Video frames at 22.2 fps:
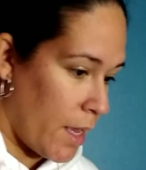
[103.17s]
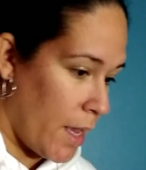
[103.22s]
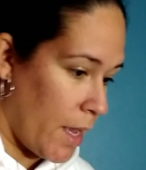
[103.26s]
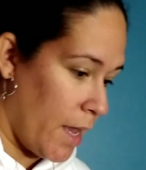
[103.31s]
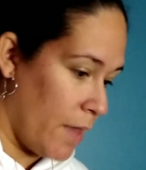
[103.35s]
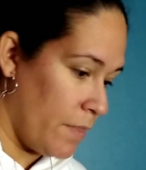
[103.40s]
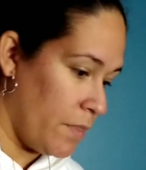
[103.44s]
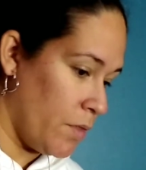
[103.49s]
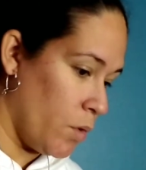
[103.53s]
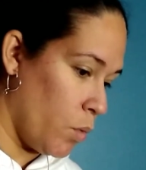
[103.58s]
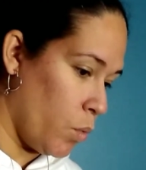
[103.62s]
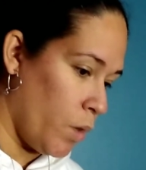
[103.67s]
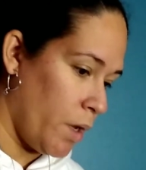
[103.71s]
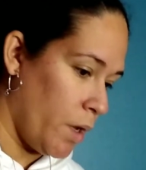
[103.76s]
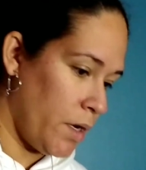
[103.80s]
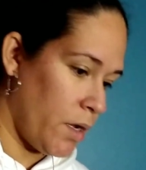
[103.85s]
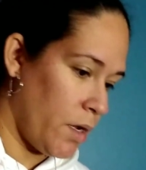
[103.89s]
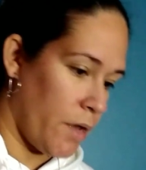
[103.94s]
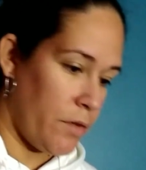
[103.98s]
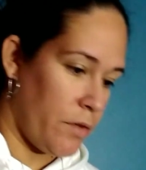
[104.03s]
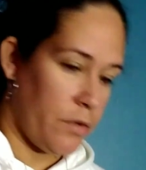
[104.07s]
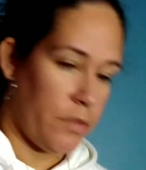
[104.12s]
And the
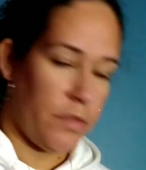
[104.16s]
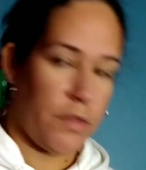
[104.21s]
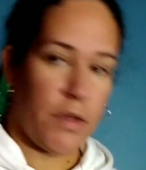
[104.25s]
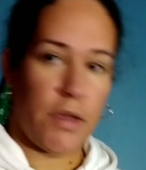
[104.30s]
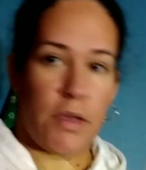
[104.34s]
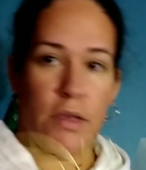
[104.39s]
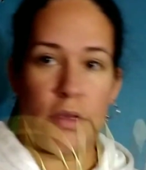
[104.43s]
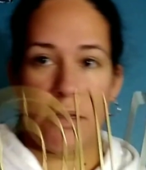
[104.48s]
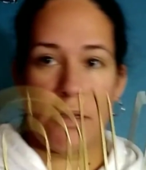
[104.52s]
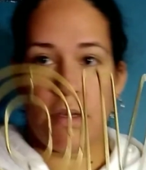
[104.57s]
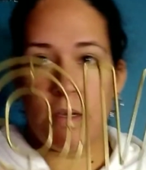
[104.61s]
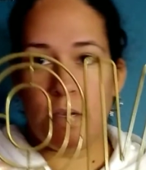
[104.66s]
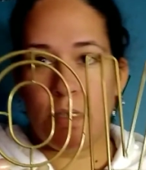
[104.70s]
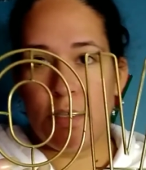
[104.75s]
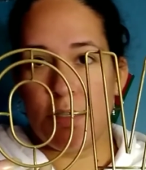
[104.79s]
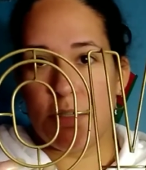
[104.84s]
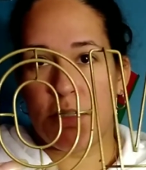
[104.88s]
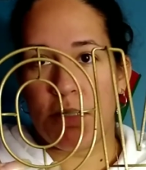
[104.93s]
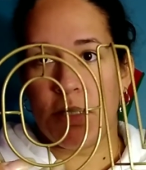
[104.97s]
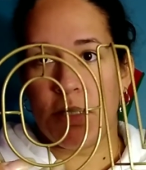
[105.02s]
one other thing is